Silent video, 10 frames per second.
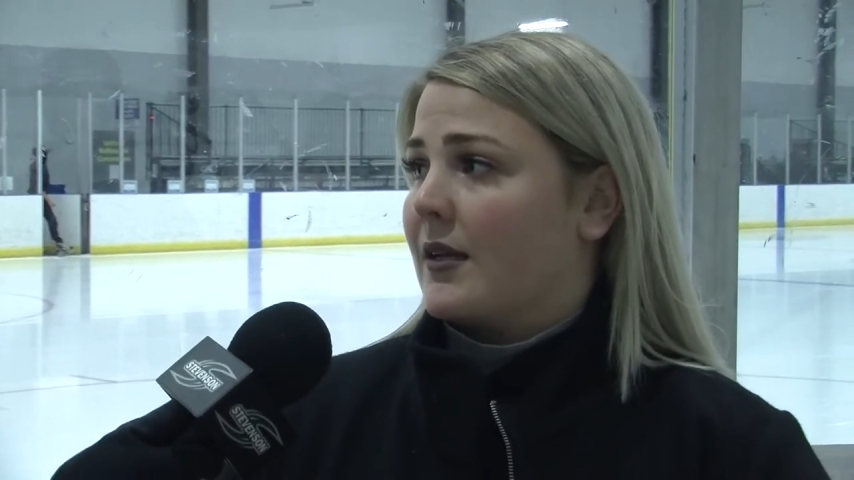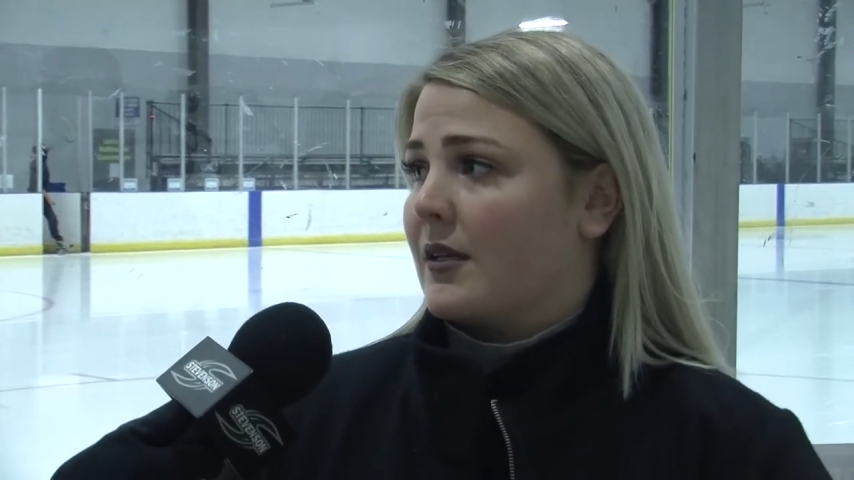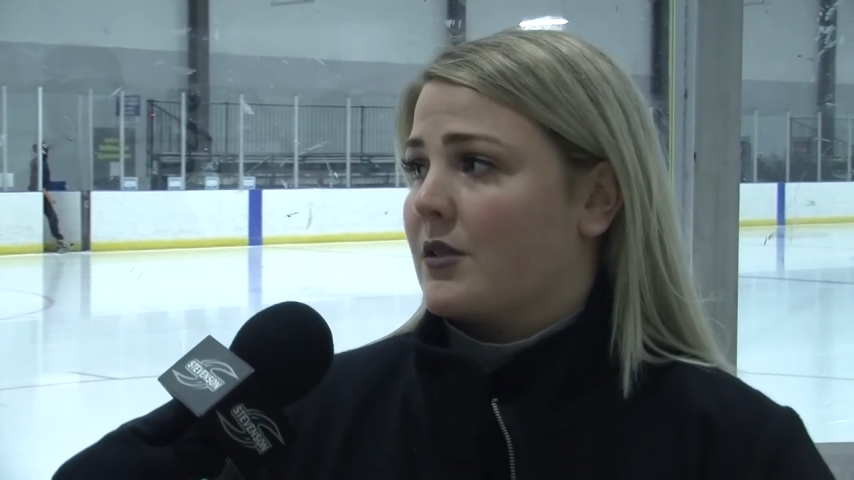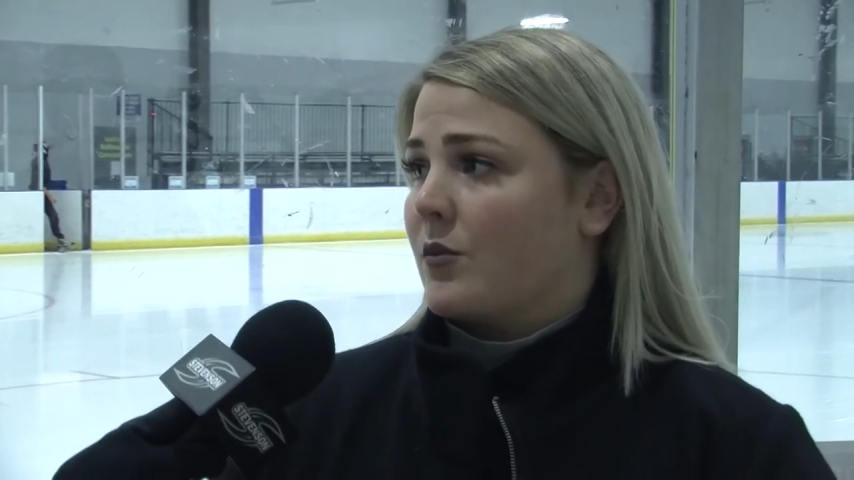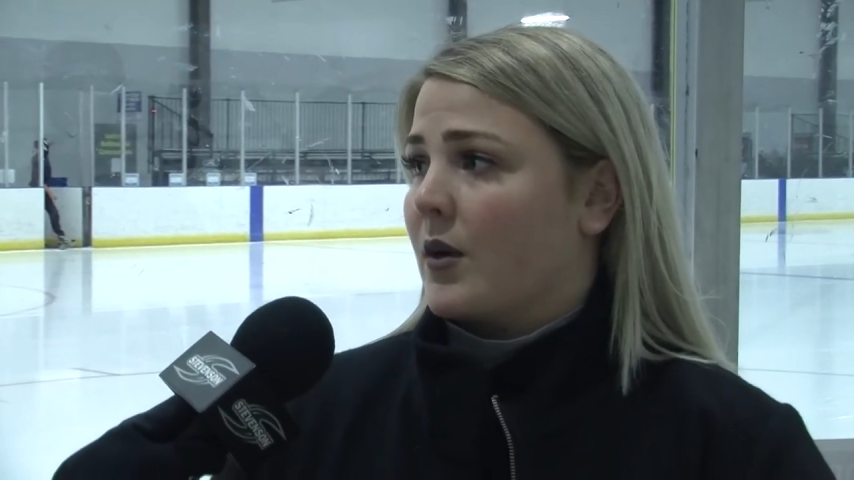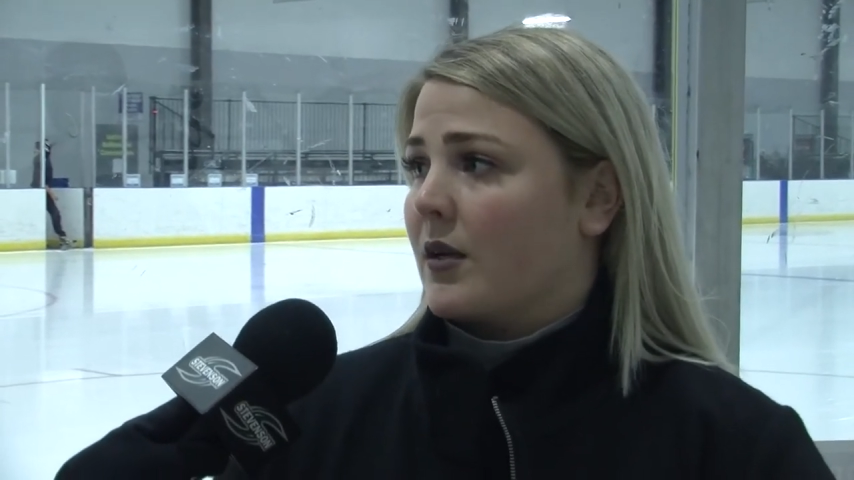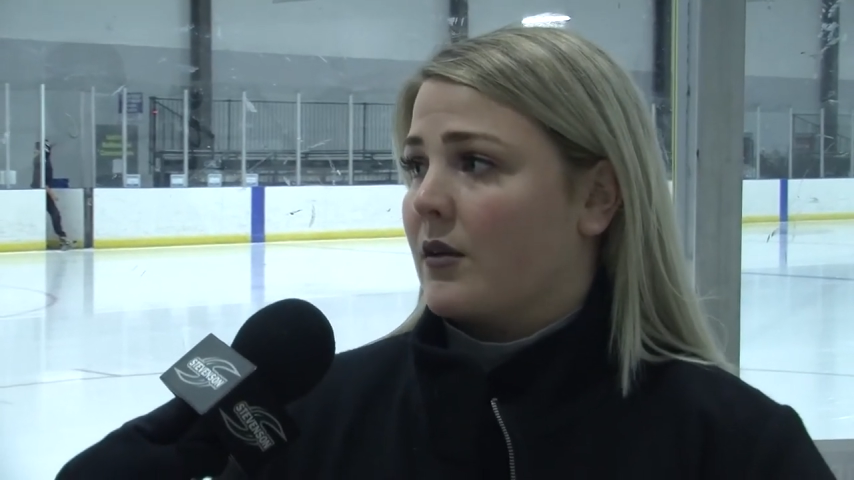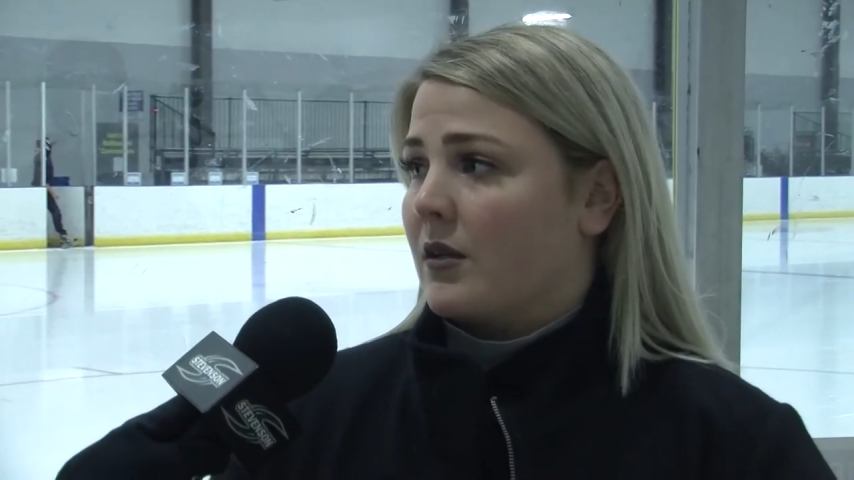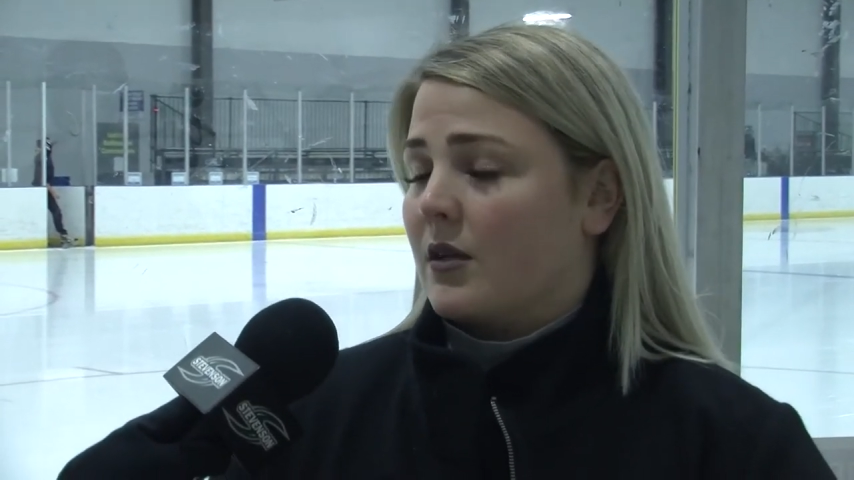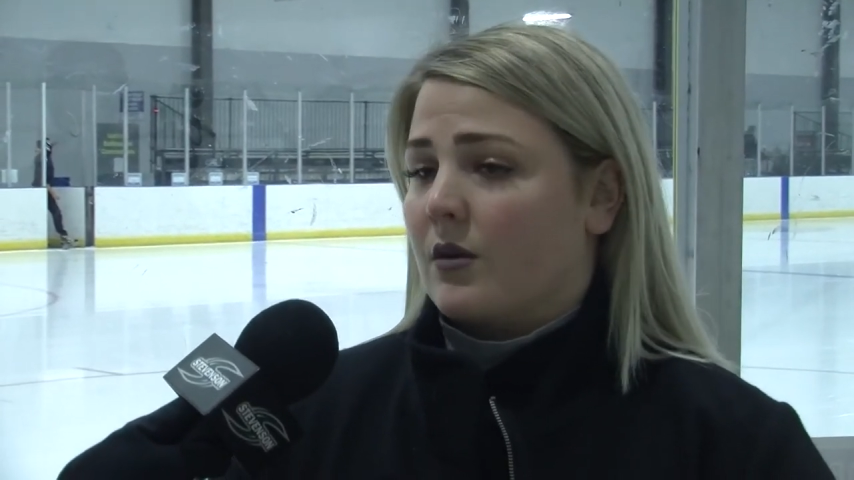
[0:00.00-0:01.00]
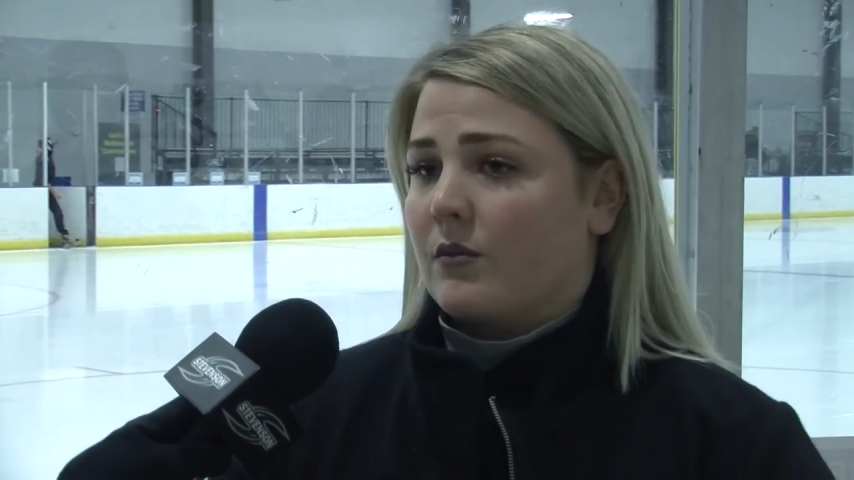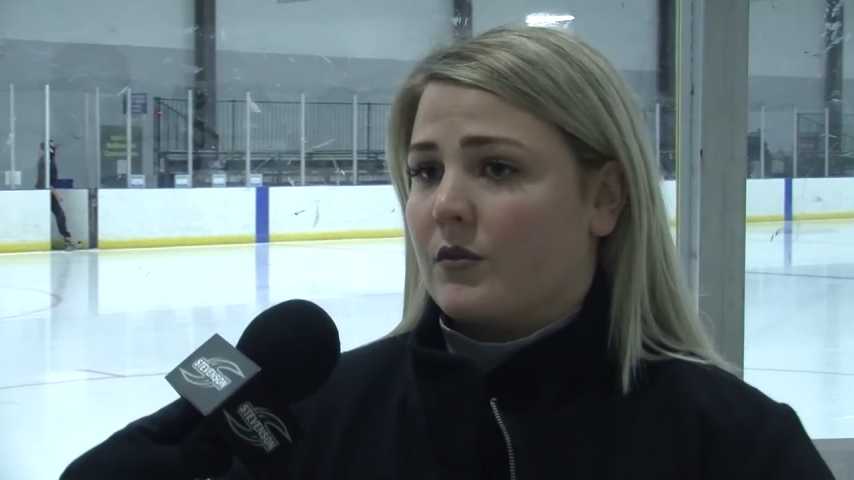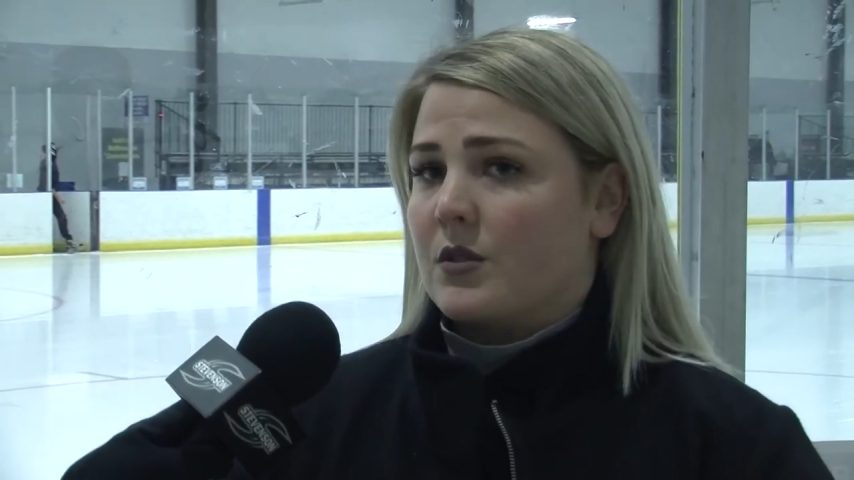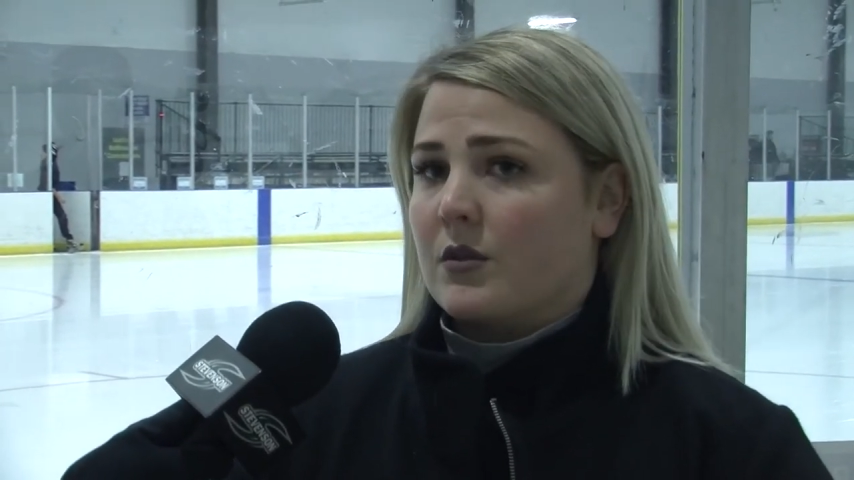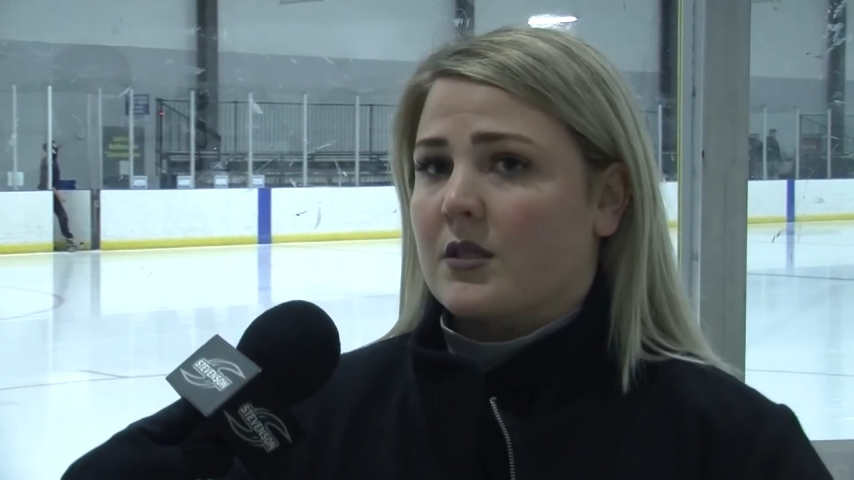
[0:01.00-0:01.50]
and it's what you know
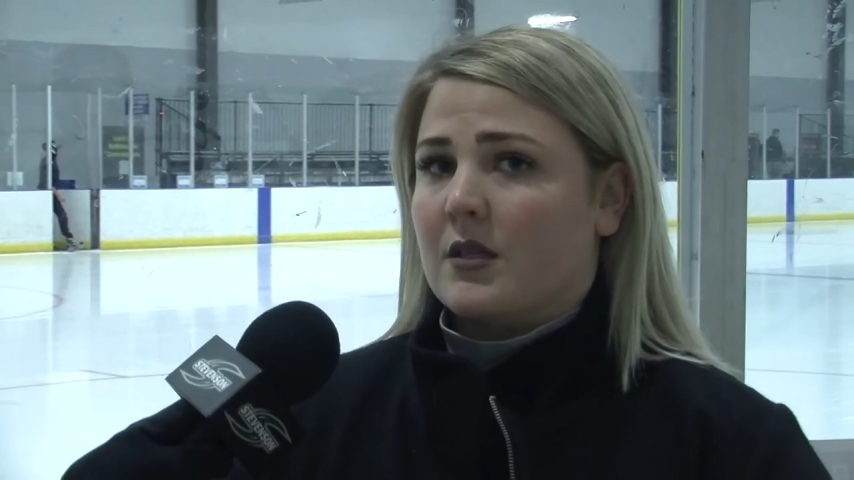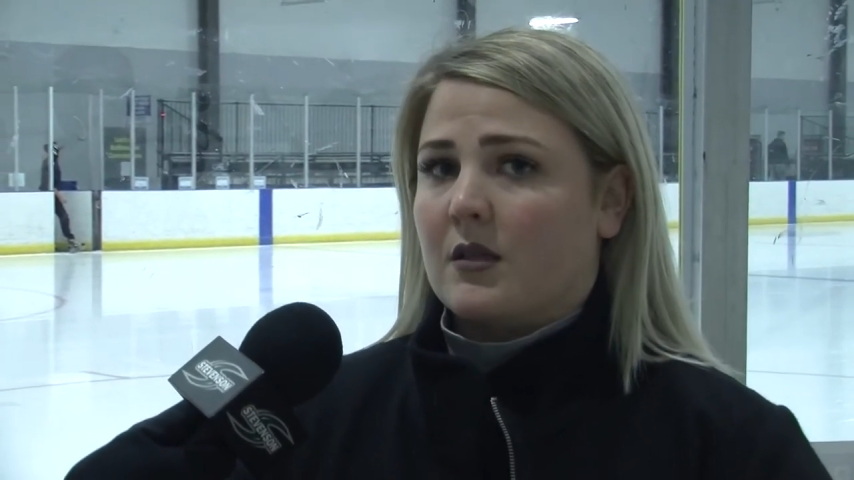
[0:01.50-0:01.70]
resulted